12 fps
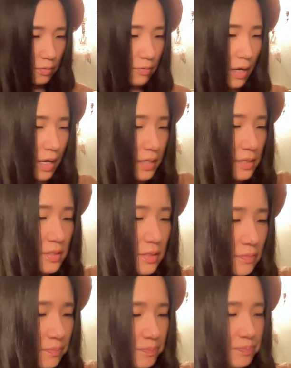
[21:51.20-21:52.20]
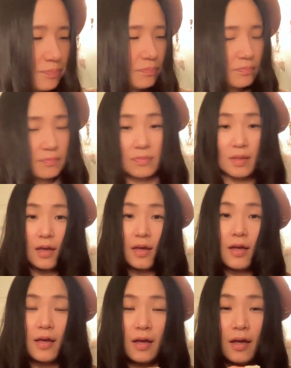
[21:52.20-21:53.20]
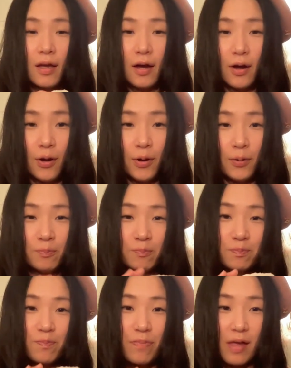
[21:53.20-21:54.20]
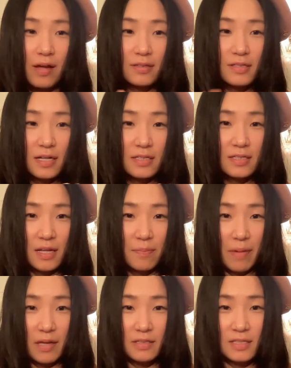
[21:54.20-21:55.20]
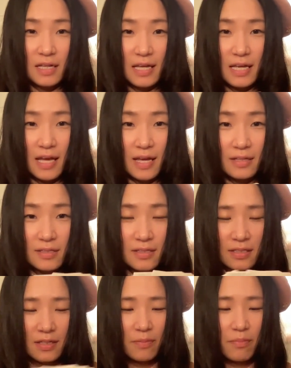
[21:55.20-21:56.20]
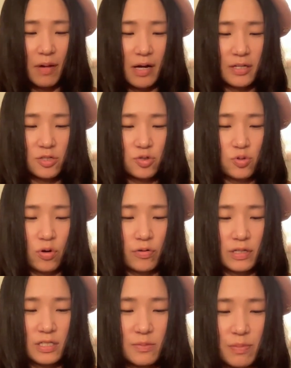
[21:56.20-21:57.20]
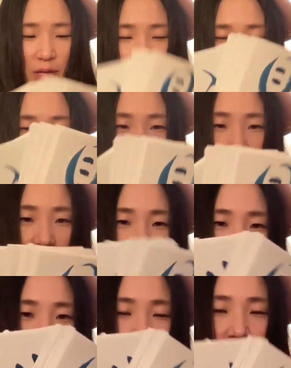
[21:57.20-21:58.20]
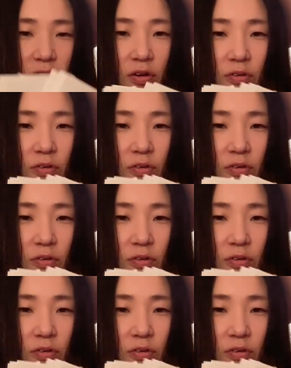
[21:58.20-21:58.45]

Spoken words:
Right. That's actually basically it. My stories behind these